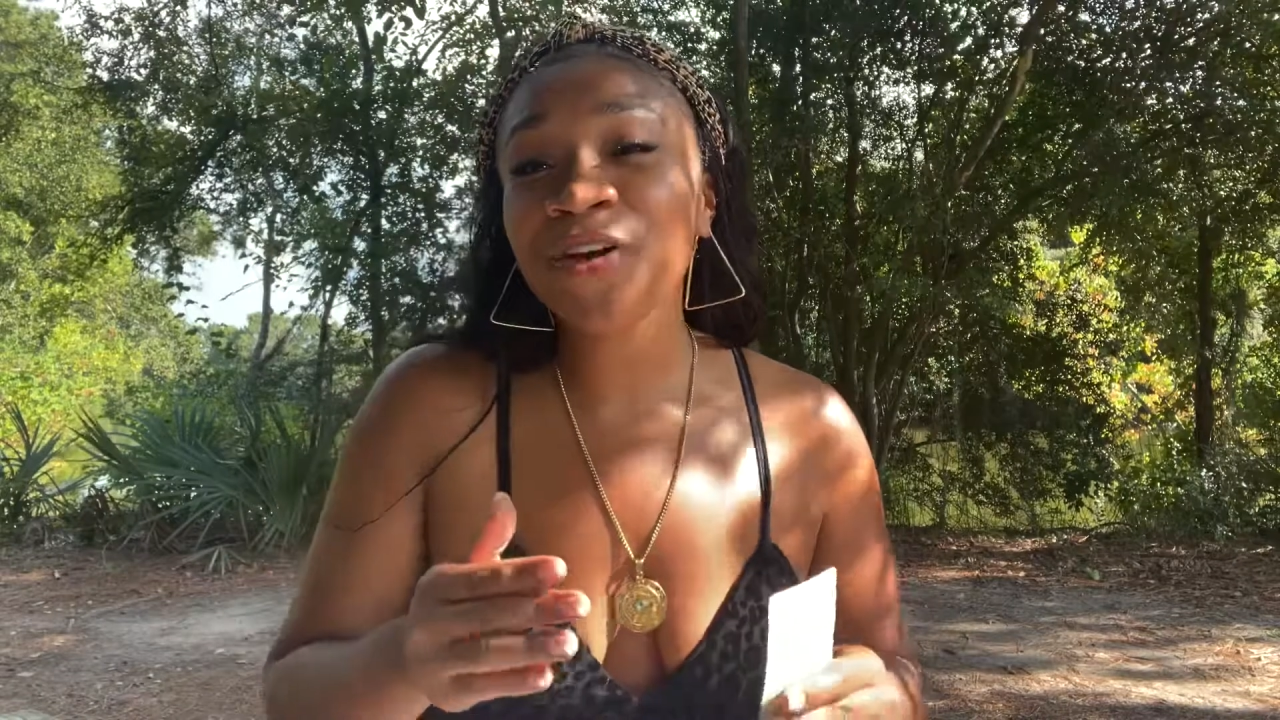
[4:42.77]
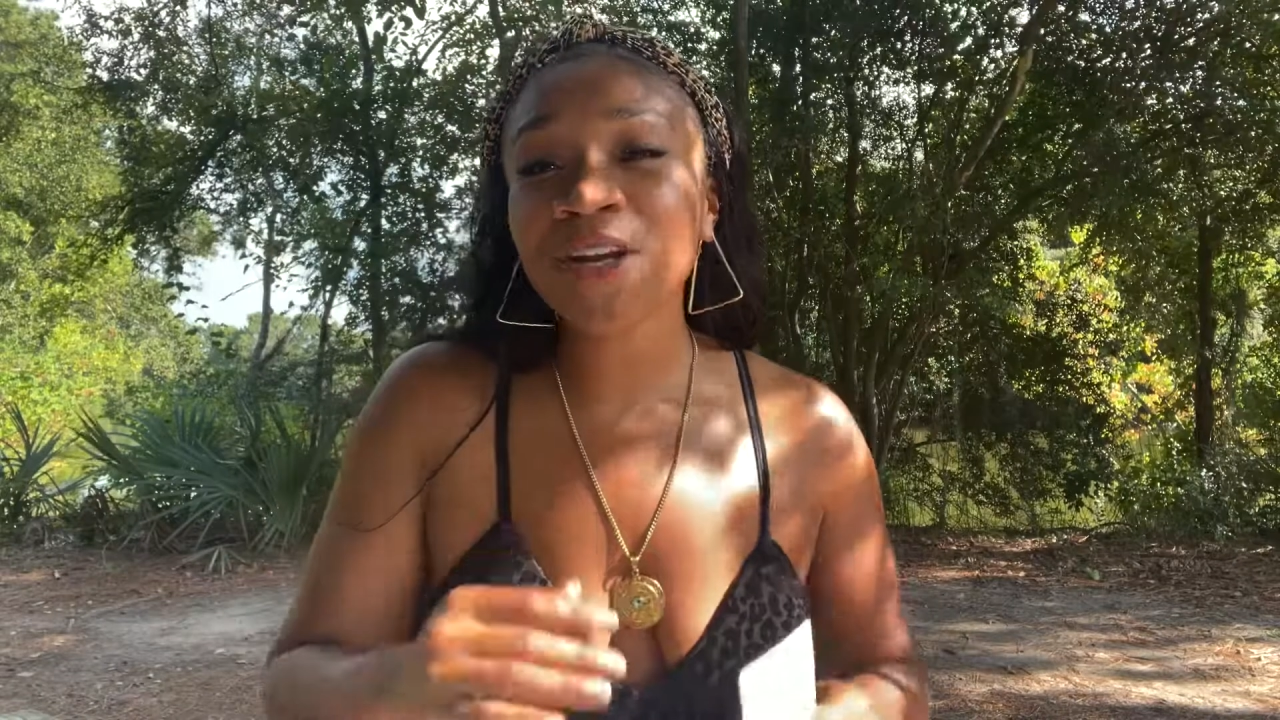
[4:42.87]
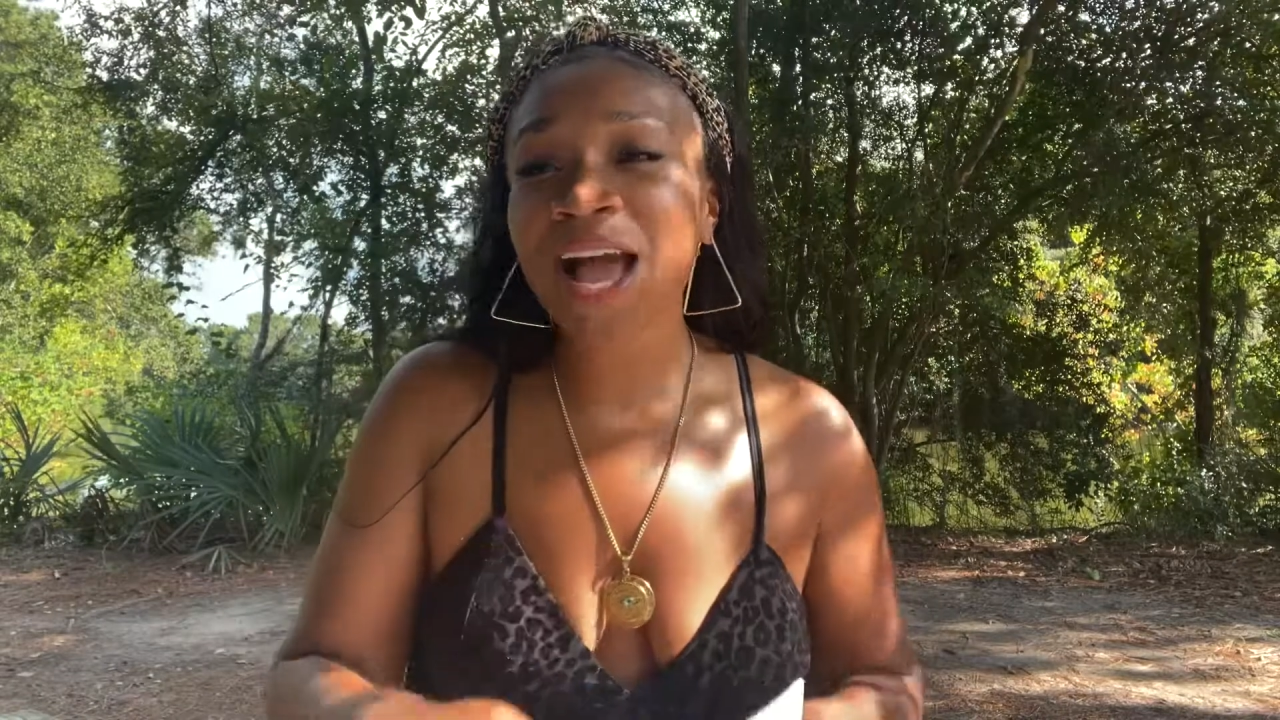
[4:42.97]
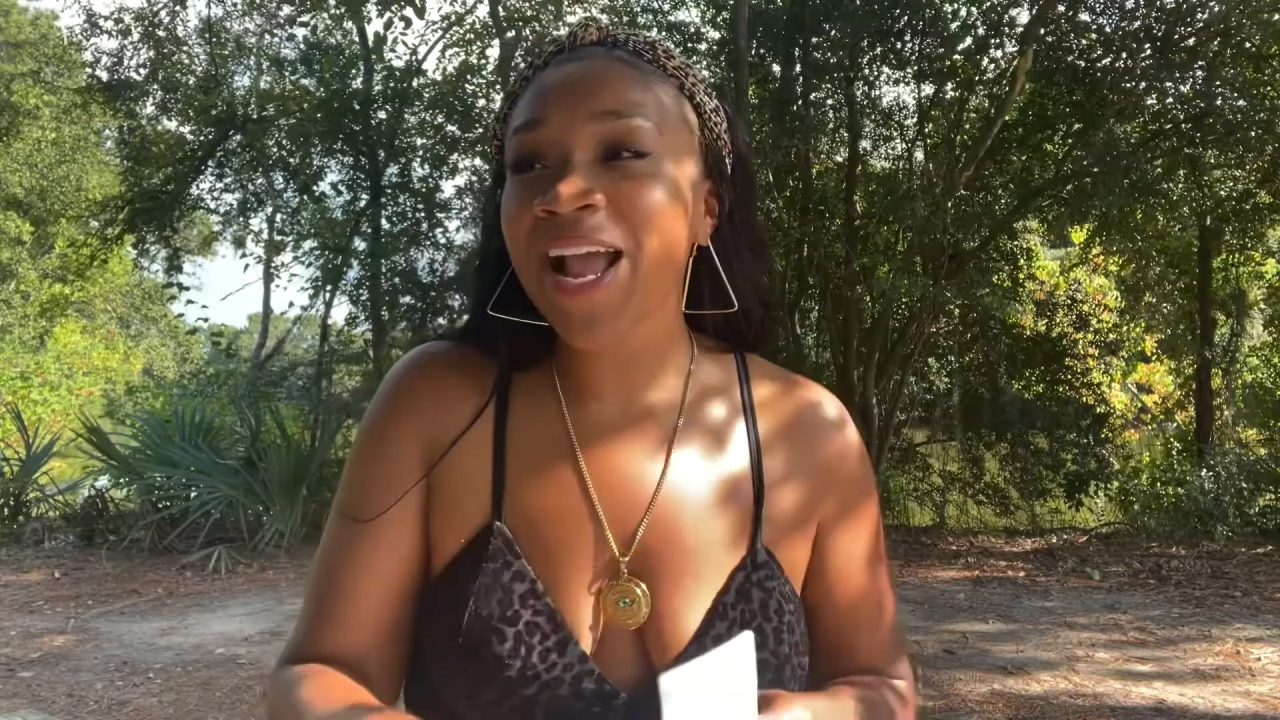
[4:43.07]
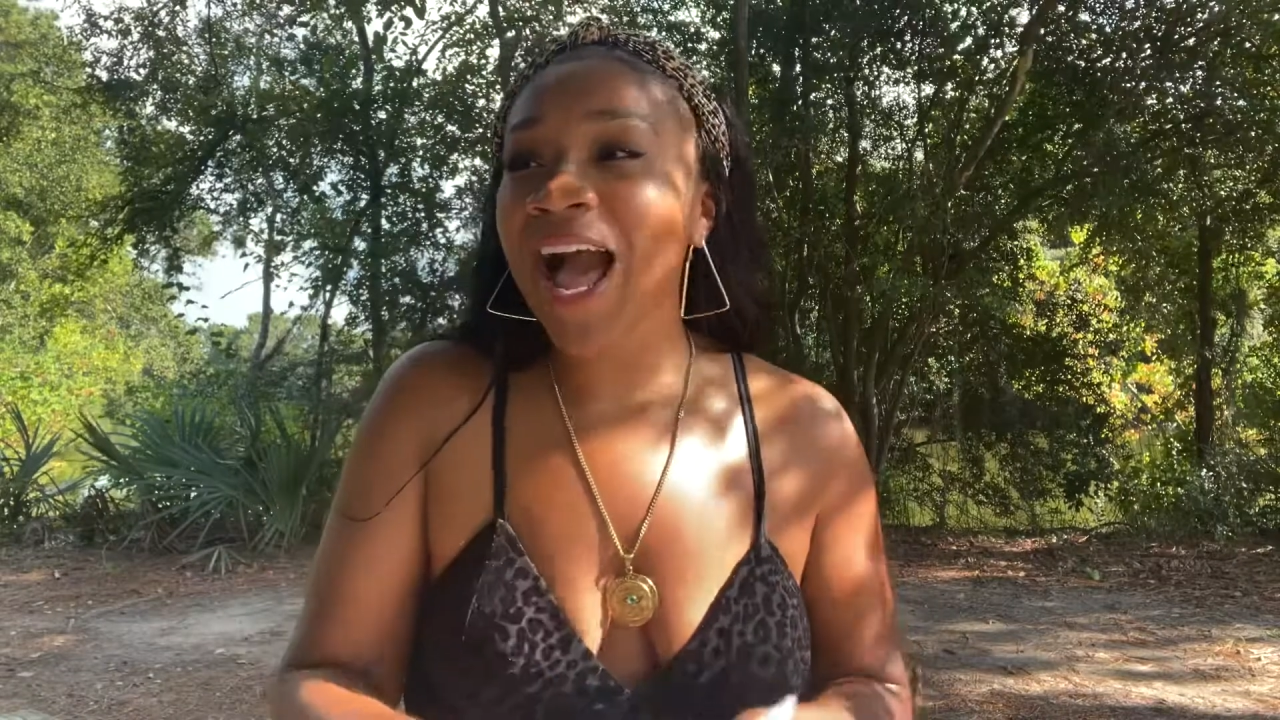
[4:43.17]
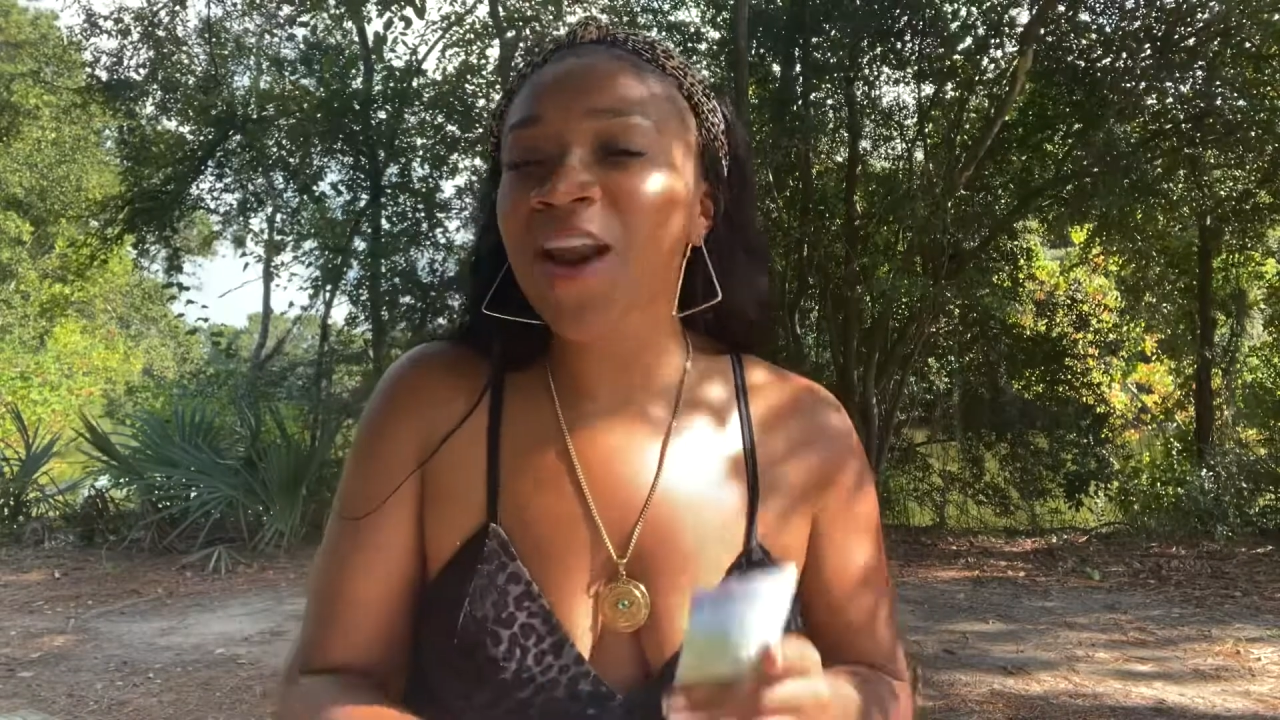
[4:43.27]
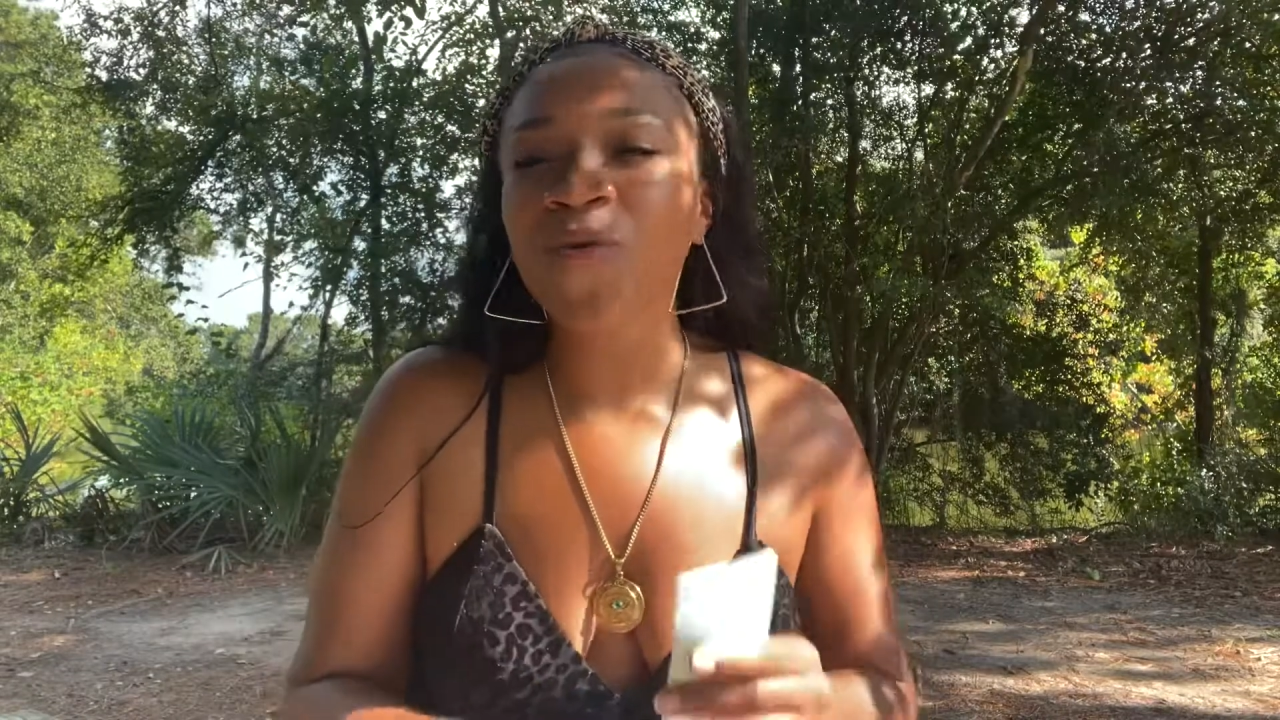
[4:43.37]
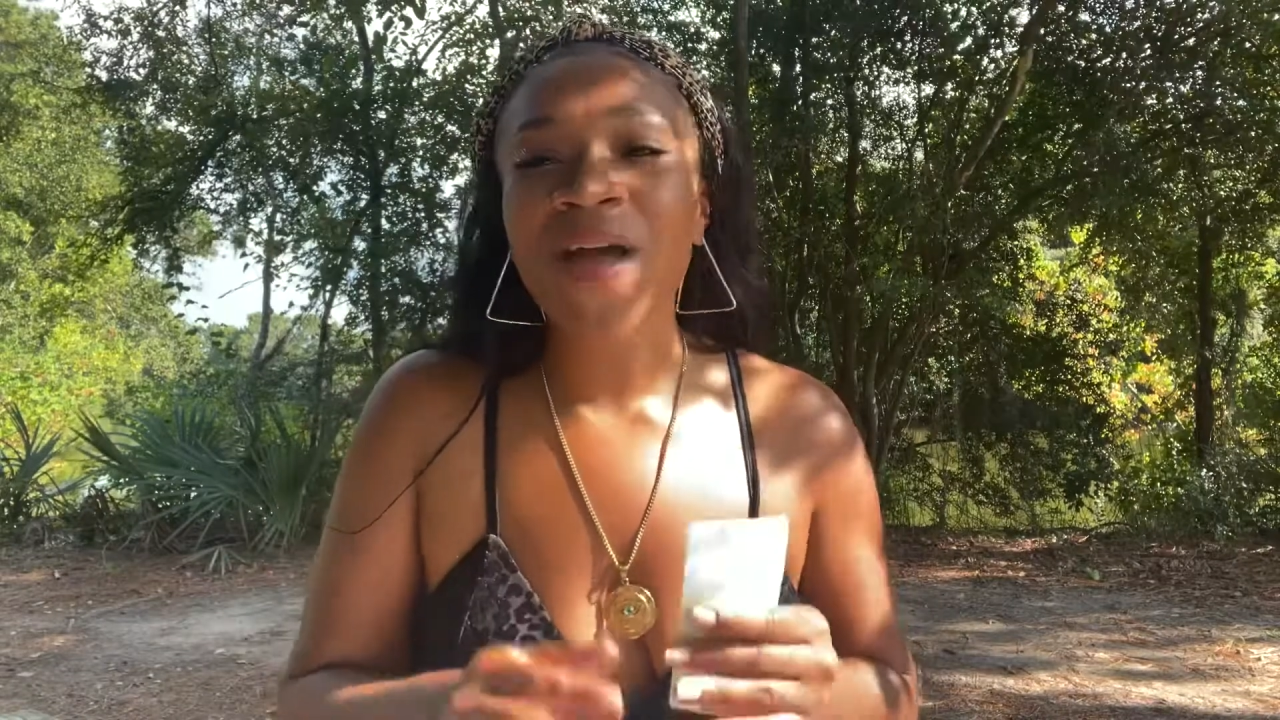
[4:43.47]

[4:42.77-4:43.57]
like I don't